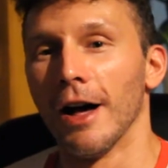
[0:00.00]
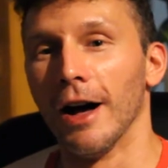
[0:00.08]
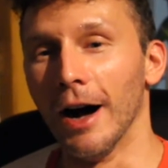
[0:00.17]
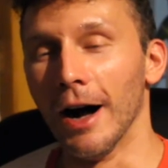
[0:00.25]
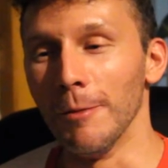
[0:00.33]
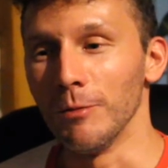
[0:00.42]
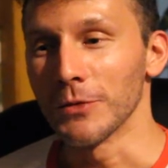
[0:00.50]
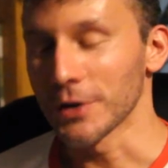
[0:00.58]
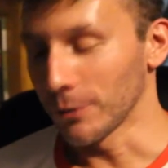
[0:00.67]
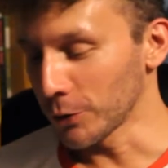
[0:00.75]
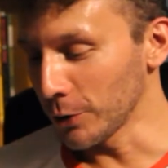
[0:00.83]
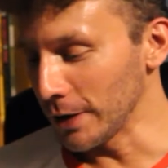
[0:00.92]

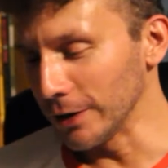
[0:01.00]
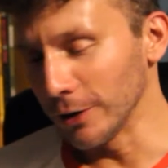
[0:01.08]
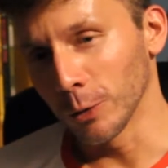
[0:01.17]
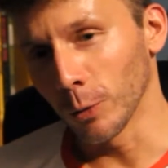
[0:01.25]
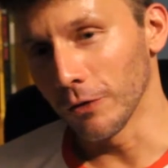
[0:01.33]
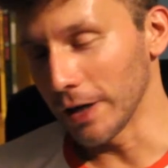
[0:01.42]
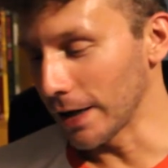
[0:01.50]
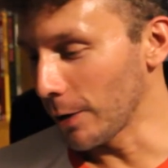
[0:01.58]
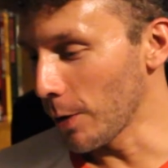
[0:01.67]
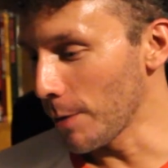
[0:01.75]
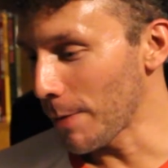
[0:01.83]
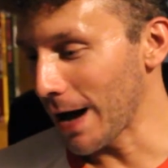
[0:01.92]
I'm doing an indoor
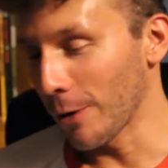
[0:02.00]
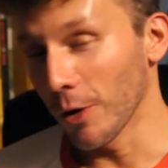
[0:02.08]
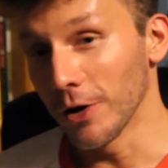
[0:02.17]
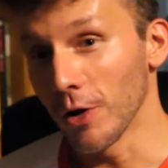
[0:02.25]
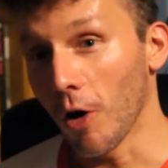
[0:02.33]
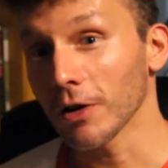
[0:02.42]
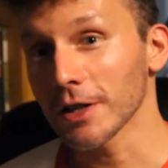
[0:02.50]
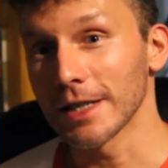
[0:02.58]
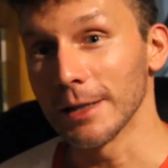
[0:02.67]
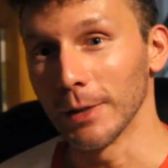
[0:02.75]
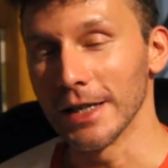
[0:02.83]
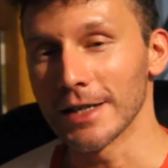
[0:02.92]
video about an
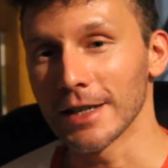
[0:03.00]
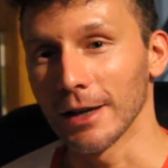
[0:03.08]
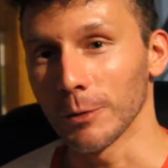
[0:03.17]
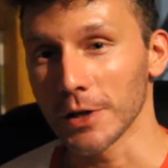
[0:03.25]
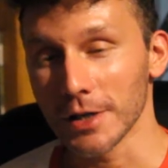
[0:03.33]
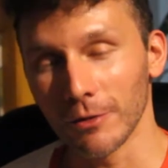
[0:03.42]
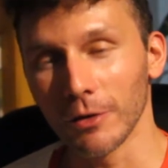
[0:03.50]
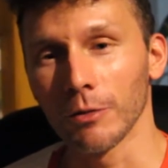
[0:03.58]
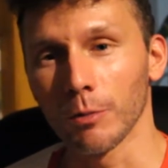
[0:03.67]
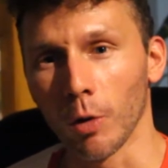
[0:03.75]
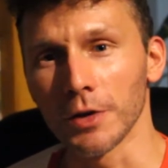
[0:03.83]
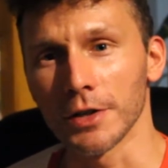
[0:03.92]
oximeter, which is something
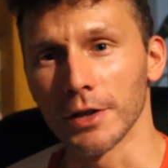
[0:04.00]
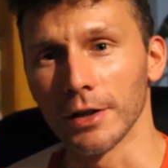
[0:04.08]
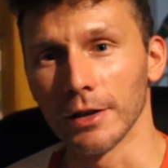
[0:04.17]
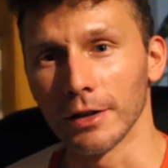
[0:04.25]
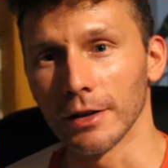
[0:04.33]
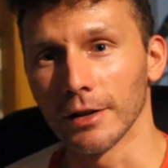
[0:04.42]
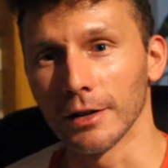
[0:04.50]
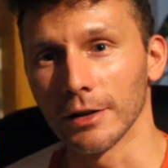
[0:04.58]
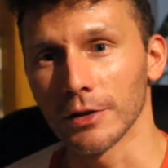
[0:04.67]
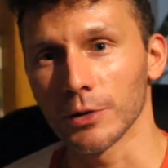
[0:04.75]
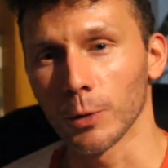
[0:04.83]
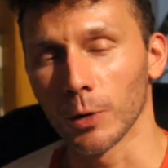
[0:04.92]
I've wanted
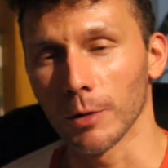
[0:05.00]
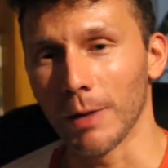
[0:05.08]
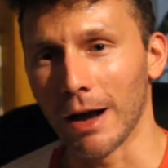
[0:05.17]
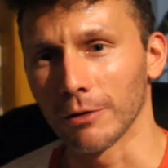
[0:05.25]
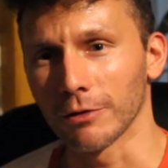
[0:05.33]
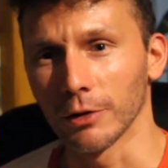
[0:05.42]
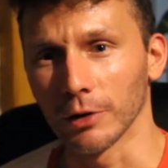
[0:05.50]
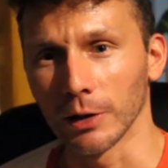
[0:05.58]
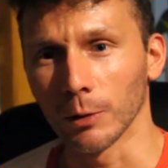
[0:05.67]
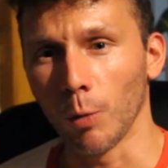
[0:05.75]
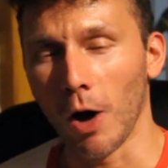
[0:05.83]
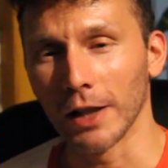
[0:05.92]
to talk about for a
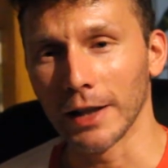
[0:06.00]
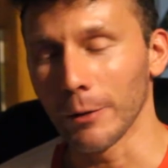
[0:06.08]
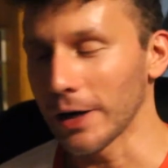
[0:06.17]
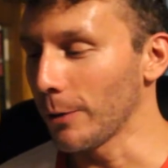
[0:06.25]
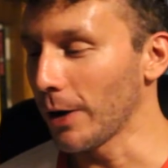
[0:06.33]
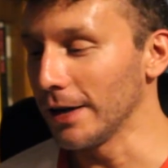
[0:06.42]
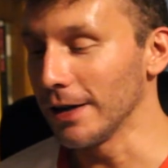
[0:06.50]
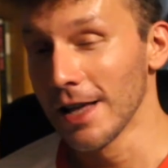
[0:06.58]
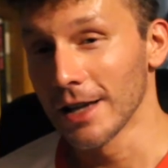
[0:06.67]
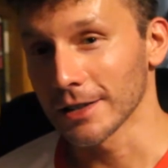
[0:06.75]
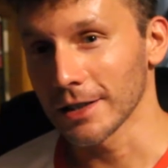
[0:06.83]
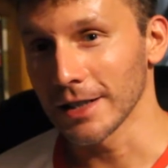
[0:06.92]
little while now anyway.
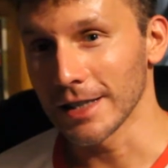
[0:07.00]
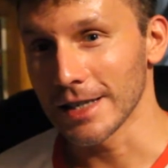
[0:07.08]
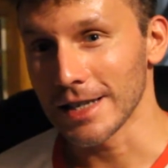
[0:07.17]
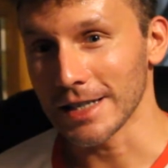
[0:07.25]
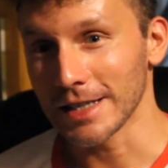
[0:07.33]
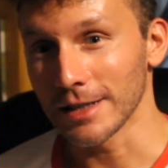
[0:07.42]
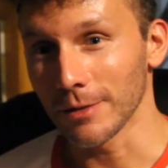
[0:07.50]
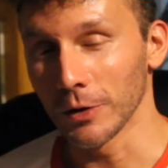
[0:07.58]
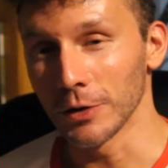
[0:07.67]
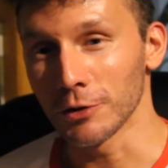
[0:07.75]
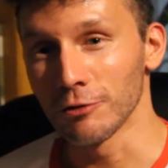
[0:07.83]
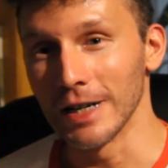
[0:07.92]
So I think this is actually
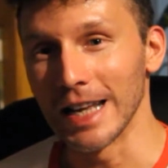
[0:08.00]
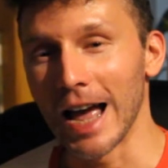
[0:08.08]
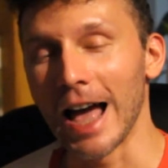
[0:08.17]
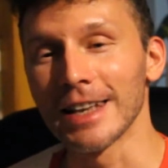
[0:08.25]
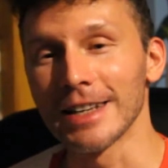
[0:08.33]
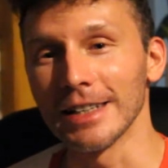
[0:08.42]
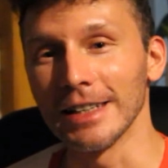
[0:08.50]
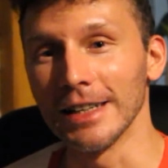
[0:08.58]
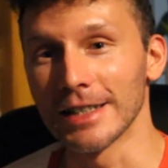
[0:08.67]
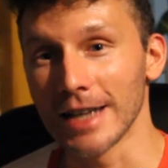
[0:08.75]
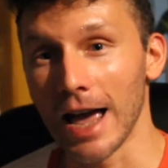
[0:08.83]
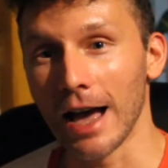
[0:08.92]
something that's really handy
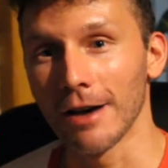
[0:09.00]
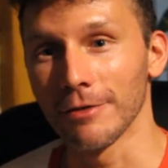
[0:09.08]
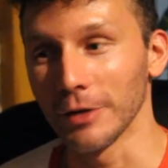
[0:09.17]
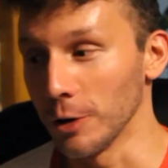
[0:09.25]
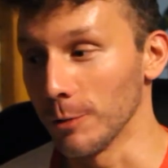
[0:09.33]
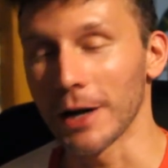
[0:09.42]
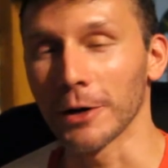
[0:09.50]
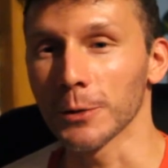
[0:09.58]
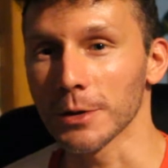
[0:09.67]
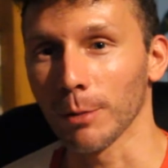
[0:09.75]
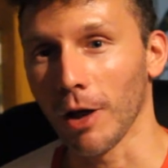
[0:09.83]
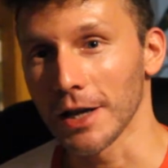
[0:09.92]
to have in your
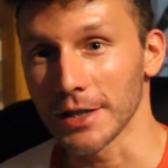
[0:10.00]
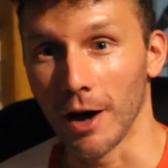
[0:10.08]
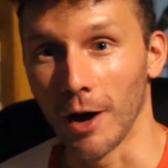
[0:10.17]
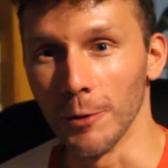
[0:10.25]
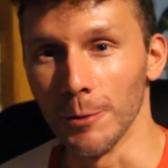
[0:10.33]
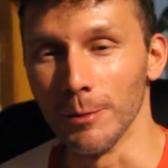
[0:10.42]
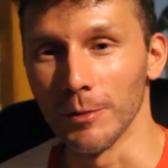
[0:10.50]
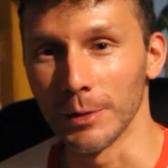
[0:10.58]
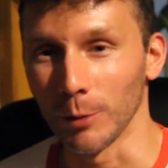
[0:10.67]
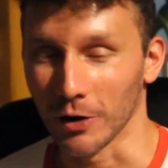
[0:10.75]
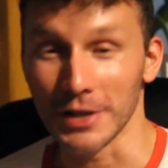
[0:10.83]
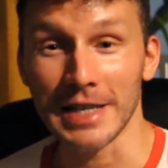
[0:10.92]
medical supplies at home. It
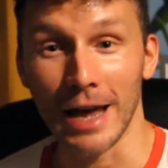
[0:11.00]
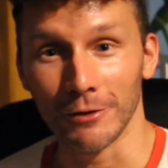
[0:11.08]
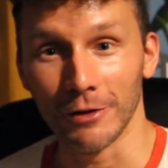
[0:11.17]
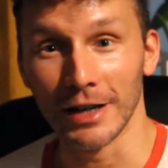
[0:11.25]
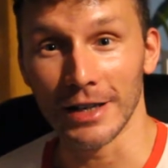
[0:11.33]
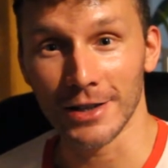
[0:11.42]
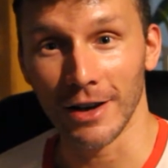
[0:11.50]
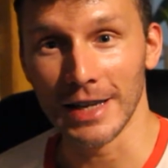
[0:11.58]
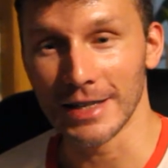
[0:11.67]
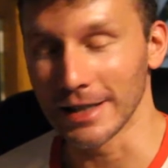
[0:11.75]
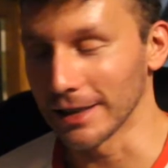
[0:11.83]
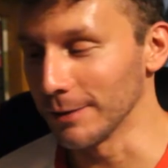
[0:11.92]
might not sound very
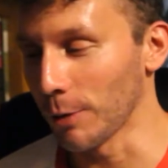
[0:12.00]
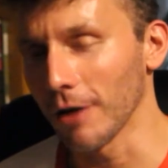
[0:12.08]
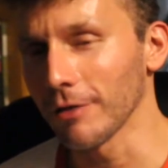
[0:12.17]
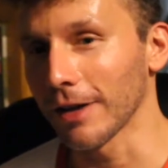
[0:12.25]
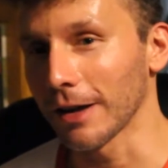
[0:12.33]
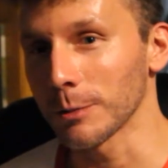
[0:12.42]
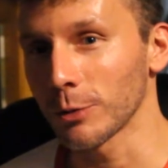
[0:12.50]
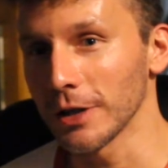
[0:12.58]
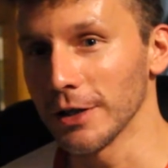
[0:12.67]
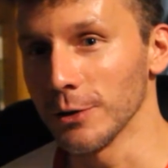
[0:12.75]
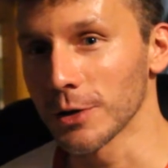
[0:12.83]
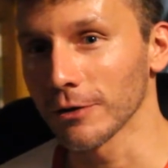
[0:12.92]
exciting, but I found it
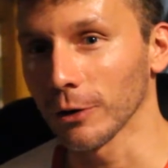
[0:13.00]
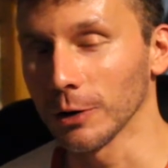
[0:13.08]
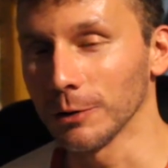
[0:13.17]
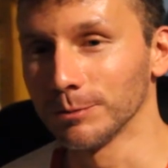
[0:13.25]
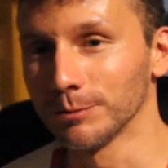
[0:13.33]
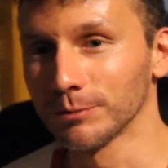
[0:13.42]
pretty useful.